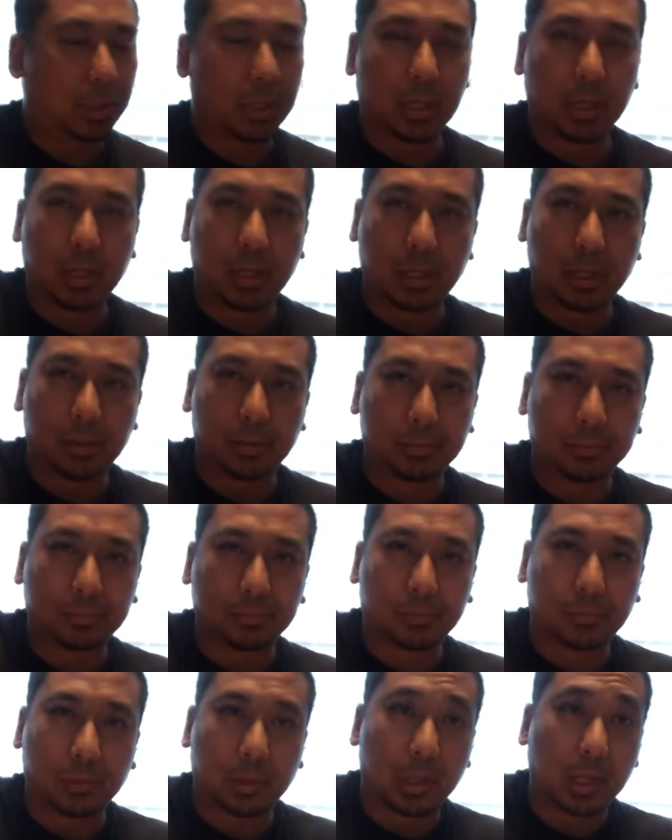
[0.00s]
Um,
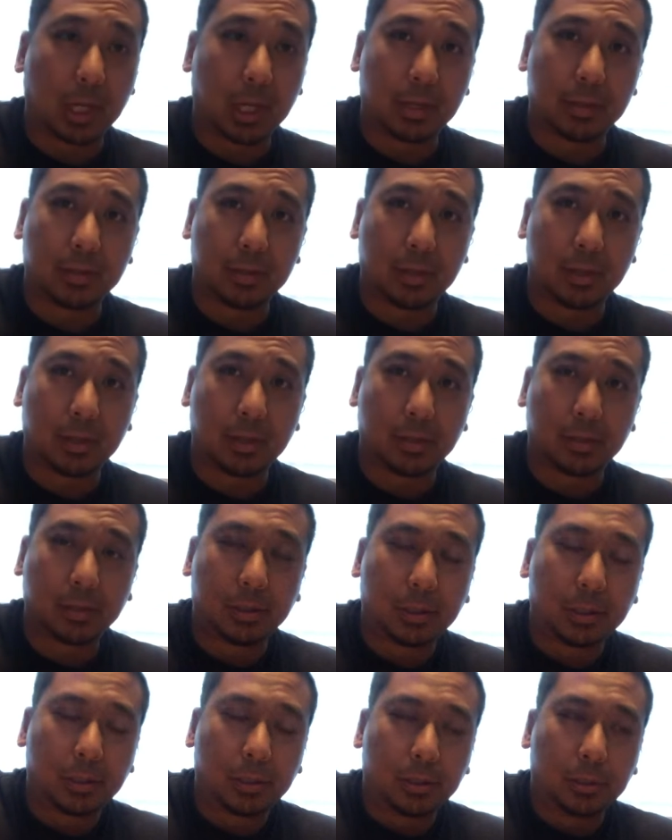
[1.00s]
you guys
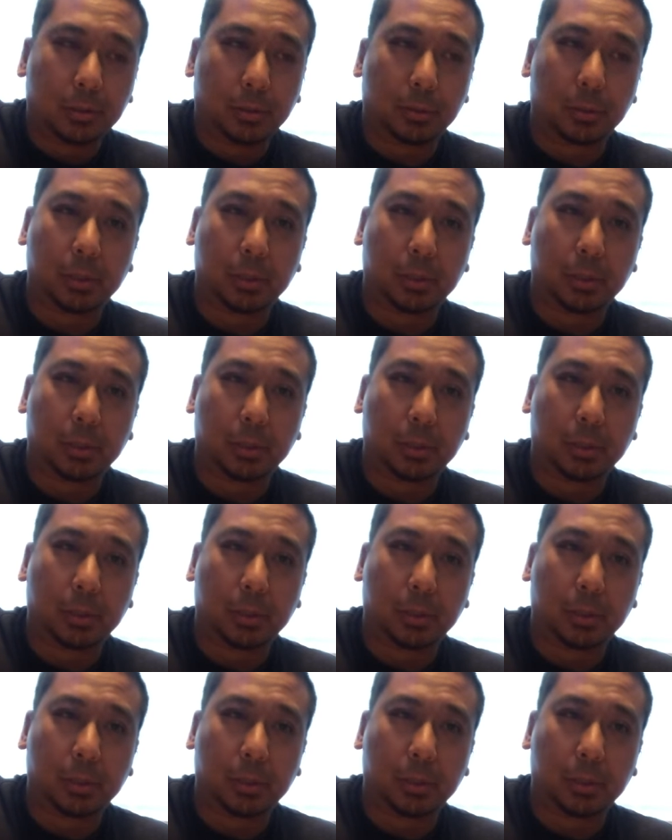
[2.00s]
do